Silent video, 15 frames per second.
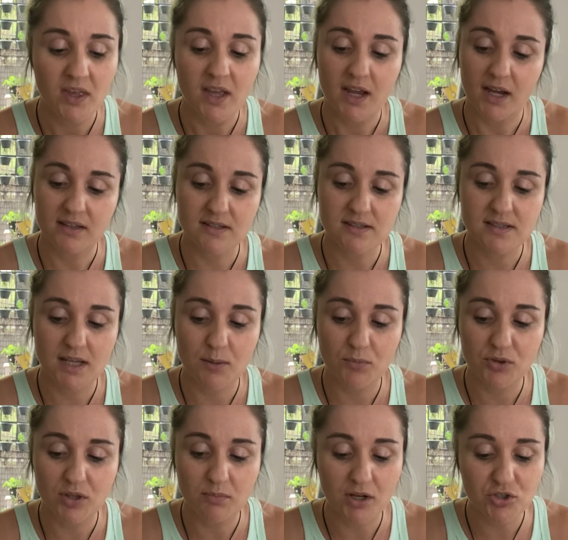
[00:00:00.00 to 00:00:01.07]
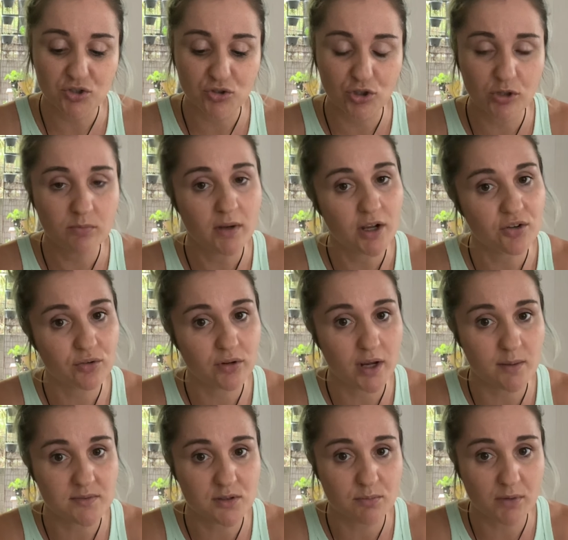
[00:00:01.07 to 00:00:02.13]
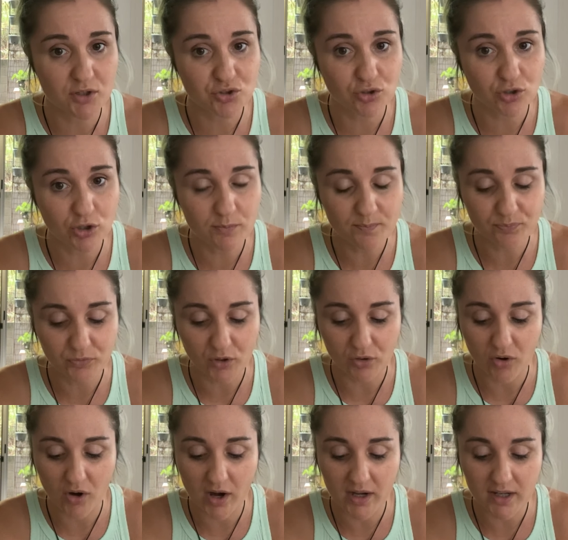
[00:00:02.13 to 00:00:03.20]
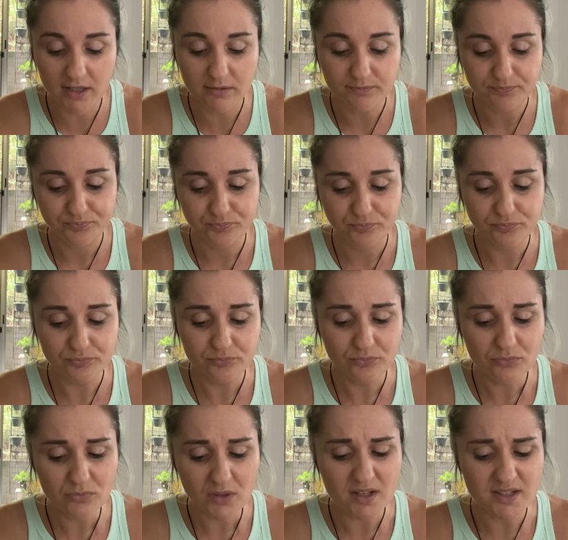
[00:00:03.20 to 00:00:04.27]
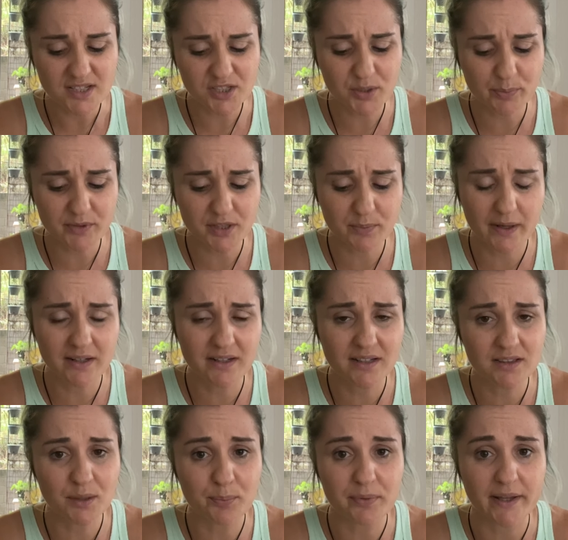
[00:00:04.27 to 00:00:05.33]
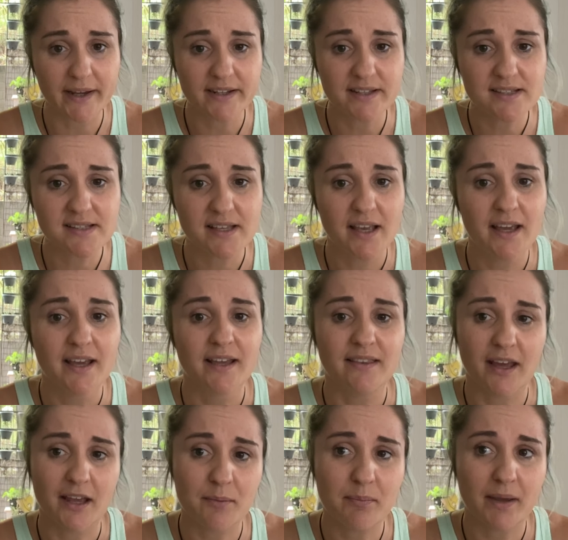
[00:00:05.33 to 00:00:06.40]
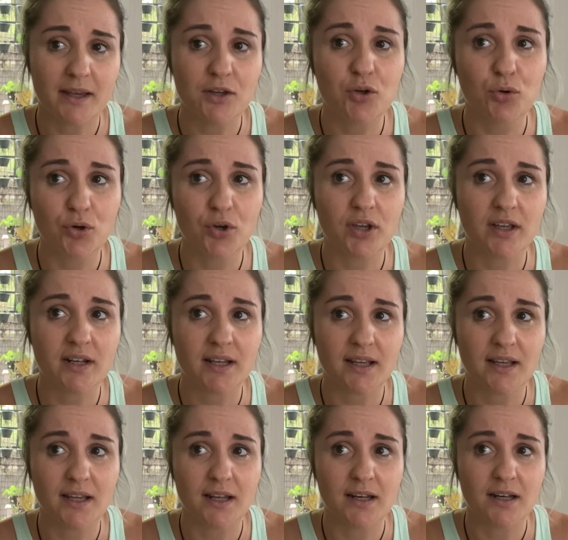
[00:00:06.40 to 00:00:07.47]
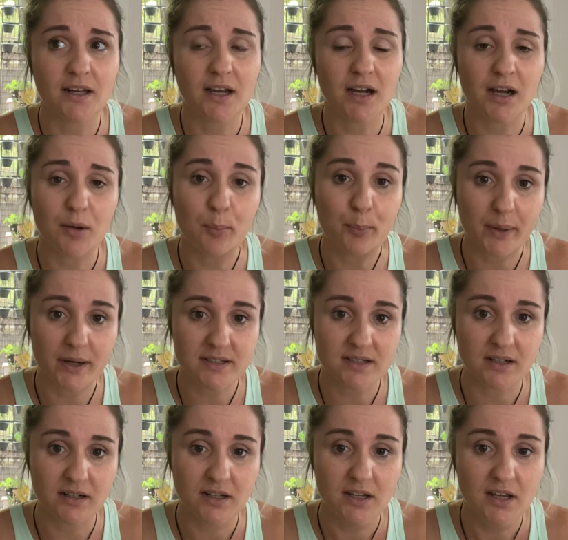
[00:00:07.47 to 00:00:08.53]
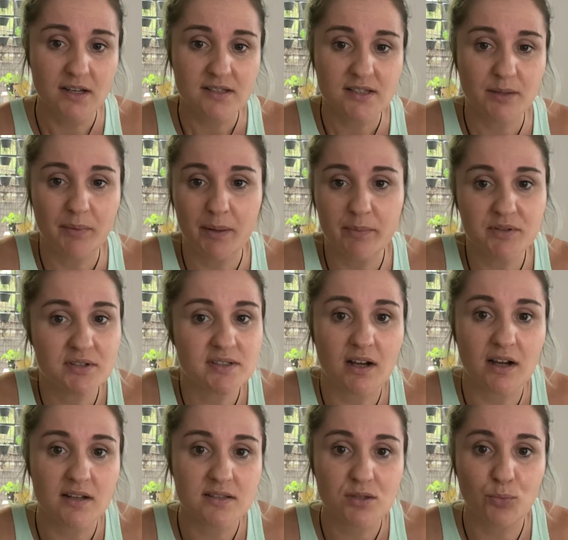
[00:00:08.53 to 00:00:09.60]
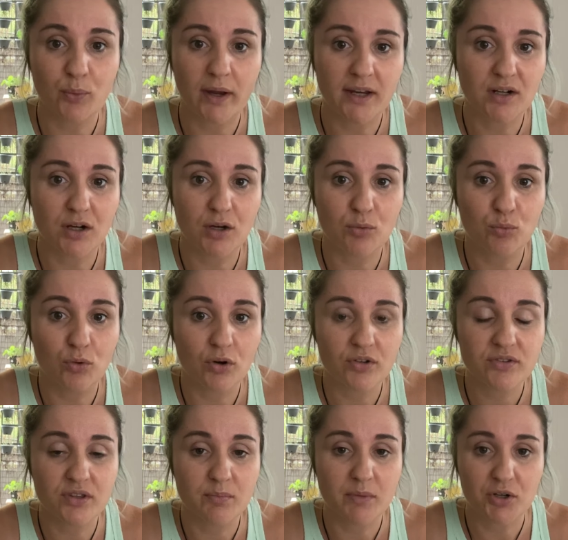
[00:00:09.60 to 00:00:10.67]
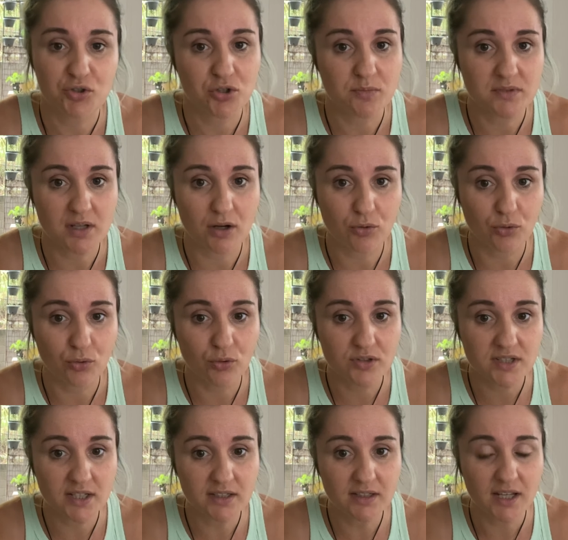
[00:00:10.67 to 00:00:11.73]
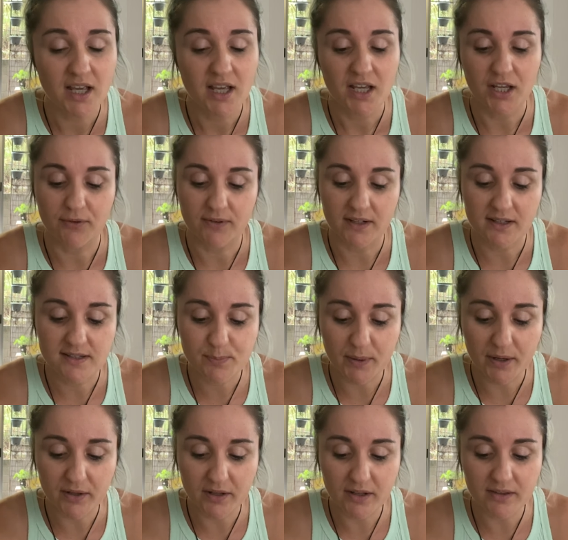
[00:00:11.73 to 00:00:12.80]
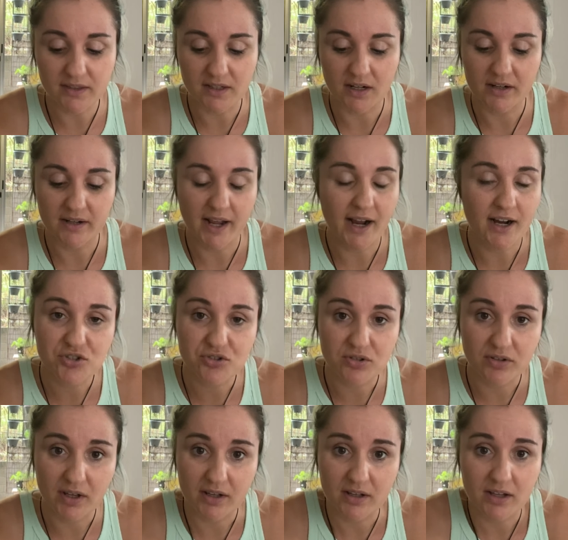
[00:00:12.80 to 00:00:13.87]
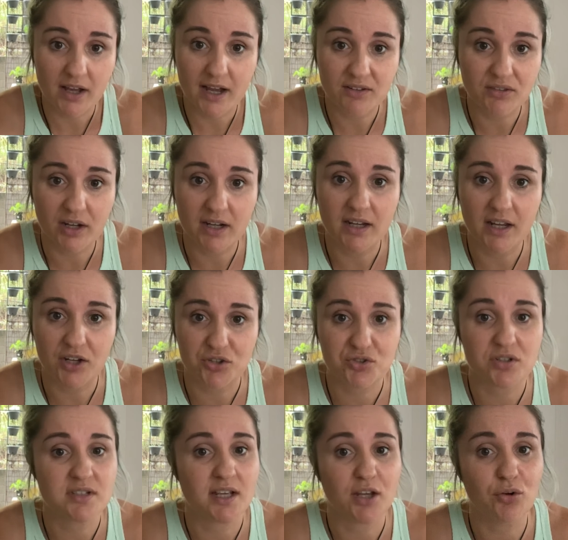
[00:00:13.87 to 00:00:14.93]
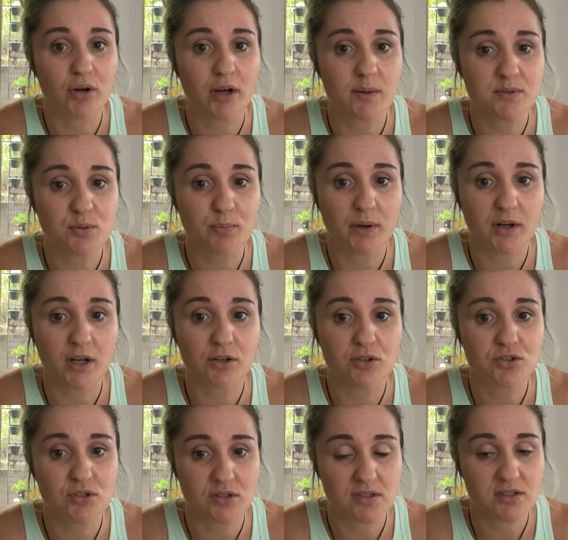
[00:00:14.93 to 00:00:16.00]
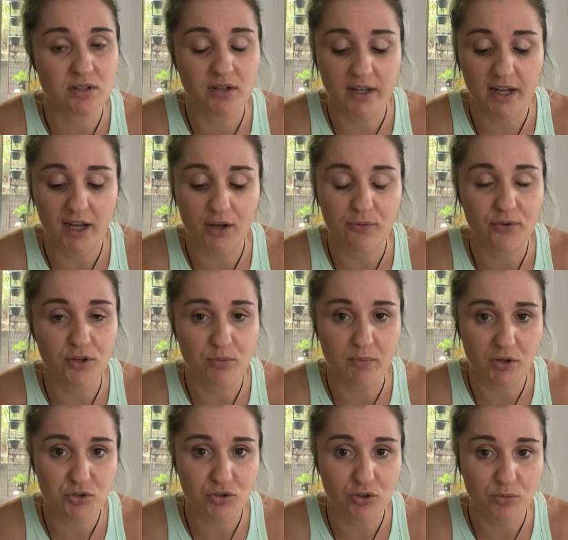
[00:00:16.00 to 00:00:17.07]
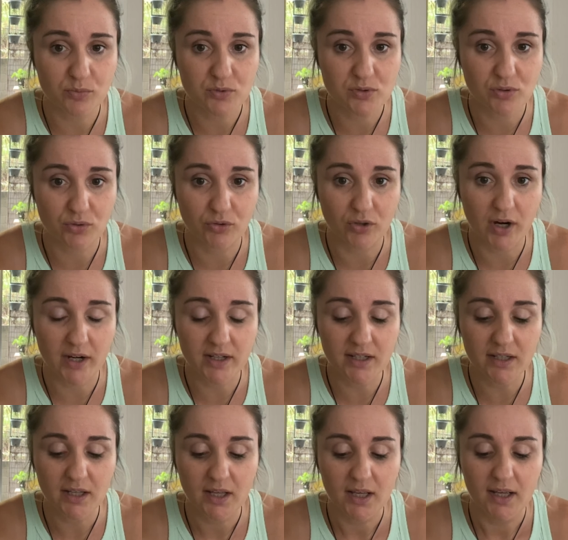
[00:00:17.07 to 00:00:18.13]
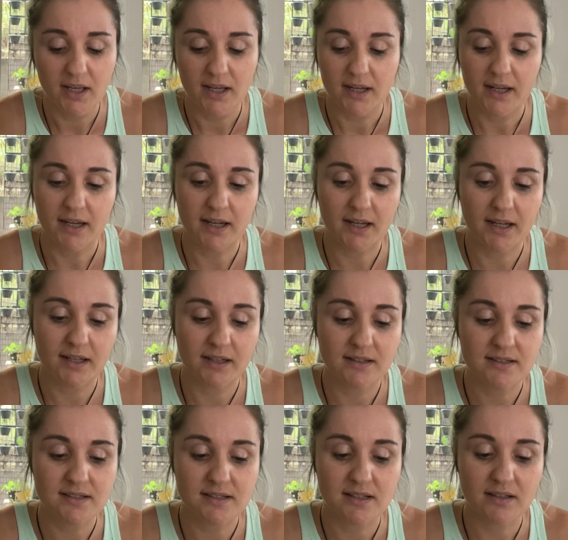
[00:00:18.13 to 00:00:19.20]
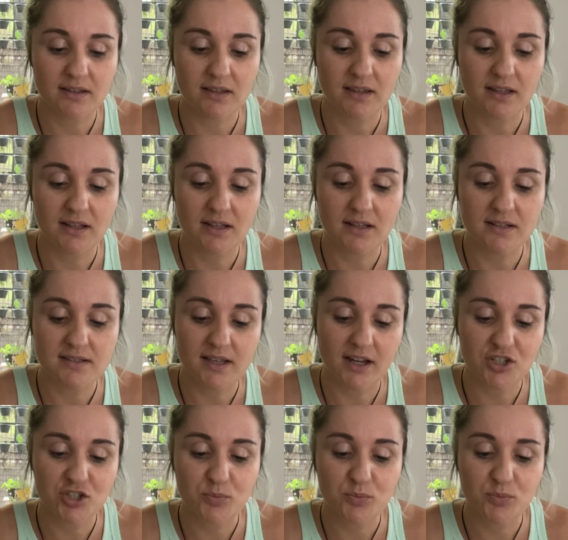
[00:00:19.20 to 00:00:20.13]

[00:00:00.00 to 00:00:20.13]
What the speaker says: and then same with your mushroom, 100 grams of mushroom, alrighty? Depending the place, they may cook it in butter. So maybe just ask the waiter what the mushrooms are cooked in. If it is butter, then I'd add like an extra 10 grams of butter just to account for your mushrooms, alrighty? And the other thing is hash